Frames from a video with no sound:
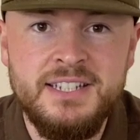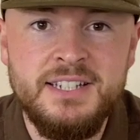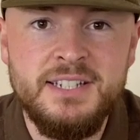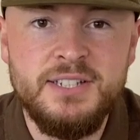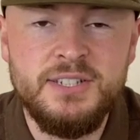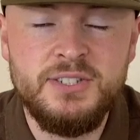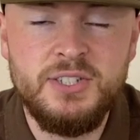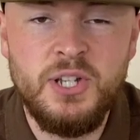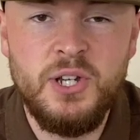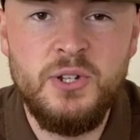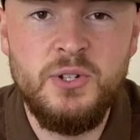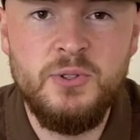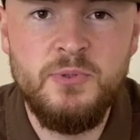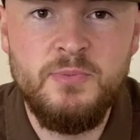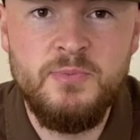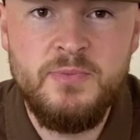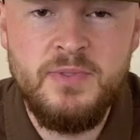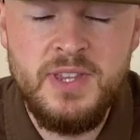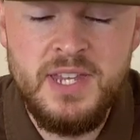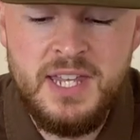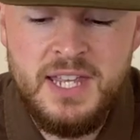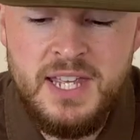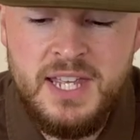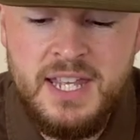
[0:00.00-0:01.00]
So
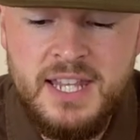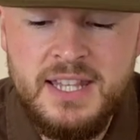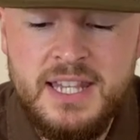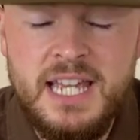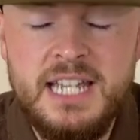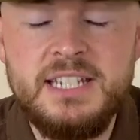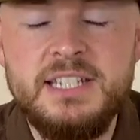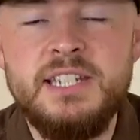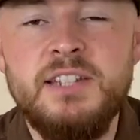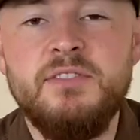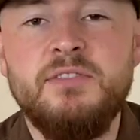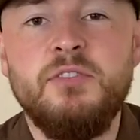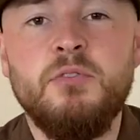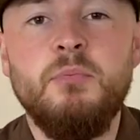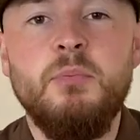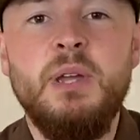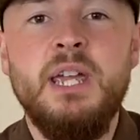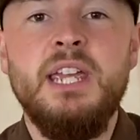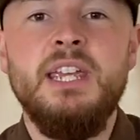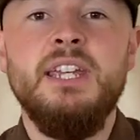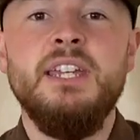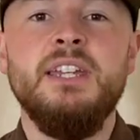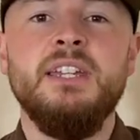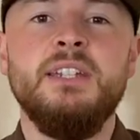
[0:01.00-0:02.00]
that's it from
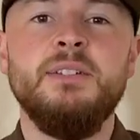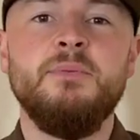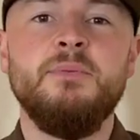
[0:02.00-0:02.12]
me.